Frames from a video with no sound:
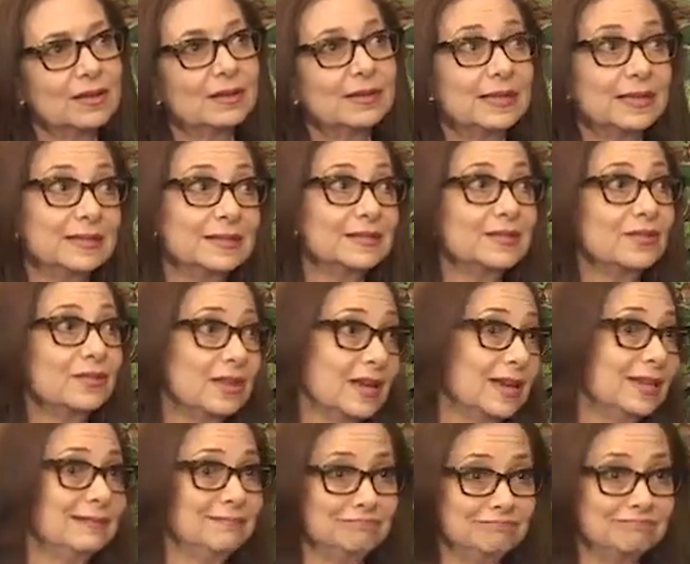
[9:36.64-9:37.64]
that's
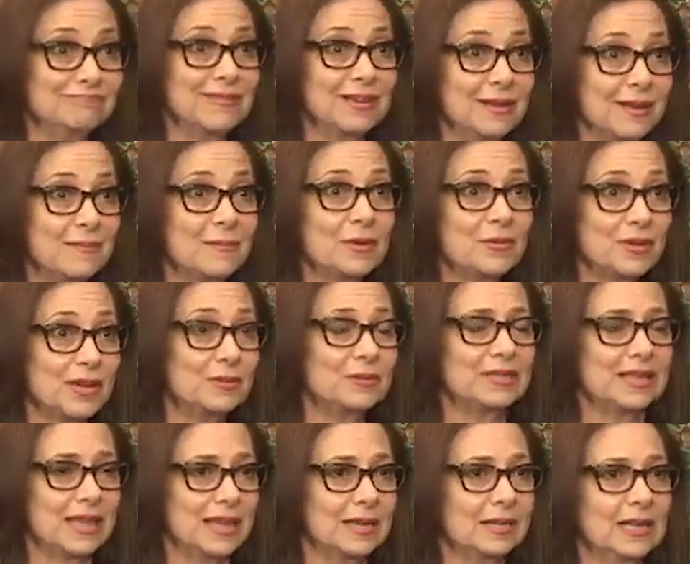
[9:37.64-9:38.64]
okay. I'm okay
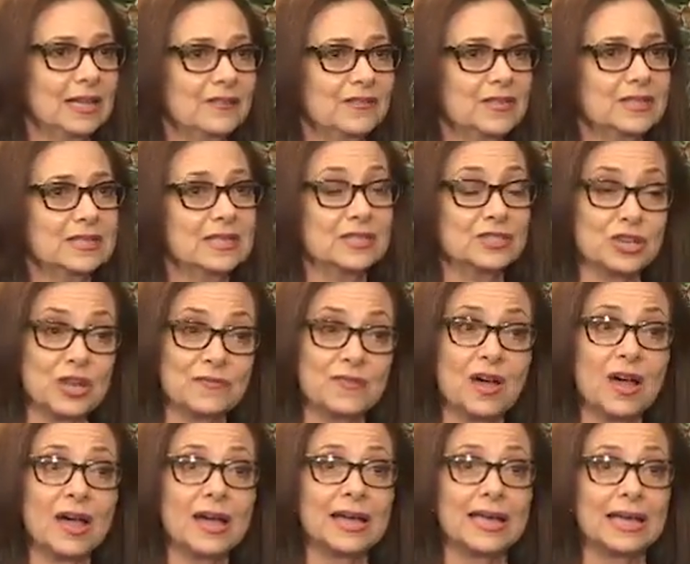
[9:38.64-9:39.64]
with that. If he says you have a
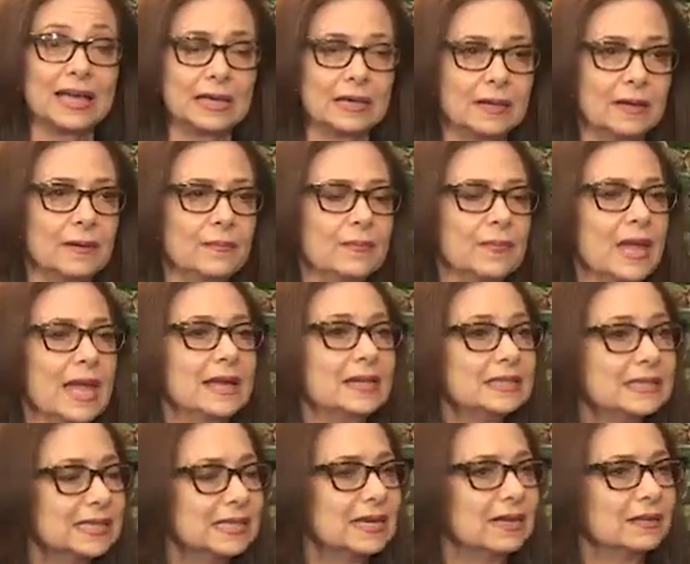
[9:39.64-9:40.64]
high um, L
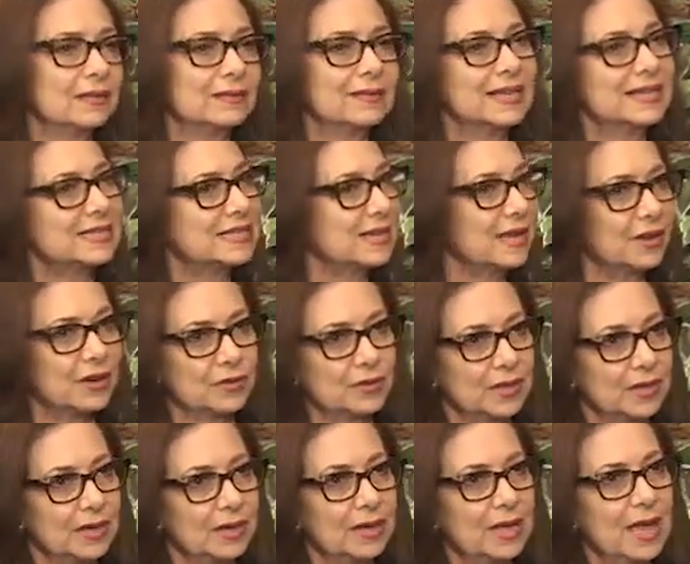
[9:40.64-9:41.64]
D L, that's not
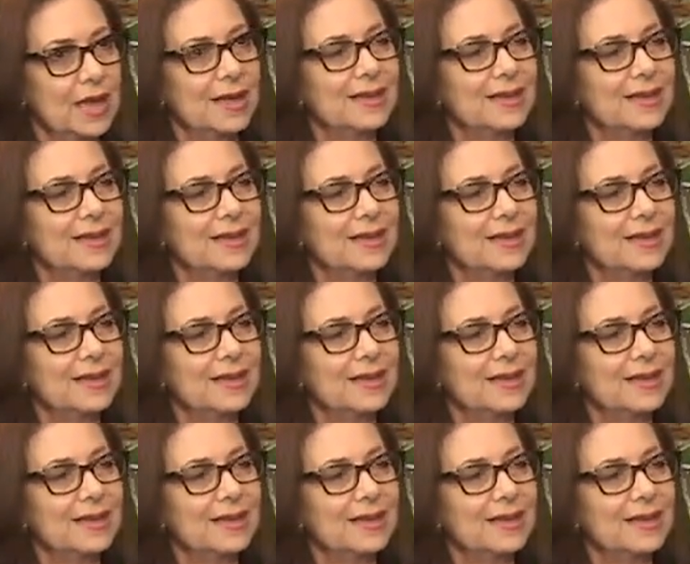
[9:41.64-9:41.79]
okay.